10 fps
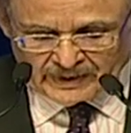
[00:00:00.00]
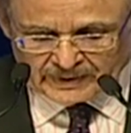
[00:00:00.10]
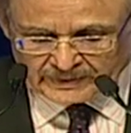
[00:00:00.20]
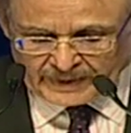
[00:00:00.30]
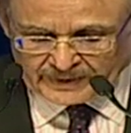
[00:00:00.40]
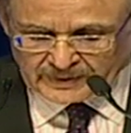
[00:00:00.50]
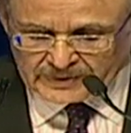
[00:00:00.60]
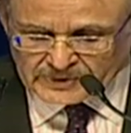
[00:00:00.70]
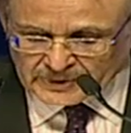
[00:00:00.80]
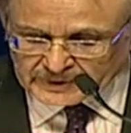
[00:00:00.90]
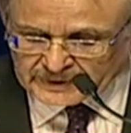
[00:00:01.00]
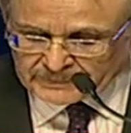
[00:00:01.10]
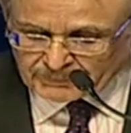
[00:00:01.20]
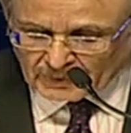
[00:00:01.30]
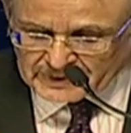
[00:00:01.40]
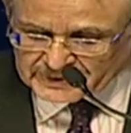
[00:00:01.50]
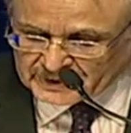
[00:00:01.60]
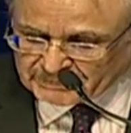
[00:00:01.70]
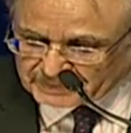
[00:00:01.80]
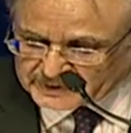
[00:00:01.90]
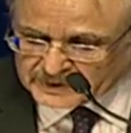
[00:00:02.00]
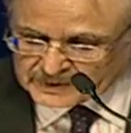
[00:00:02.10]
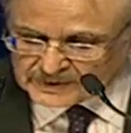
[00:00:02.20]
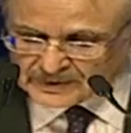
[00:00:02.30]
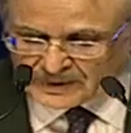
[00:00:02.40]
that a concerted policy impetus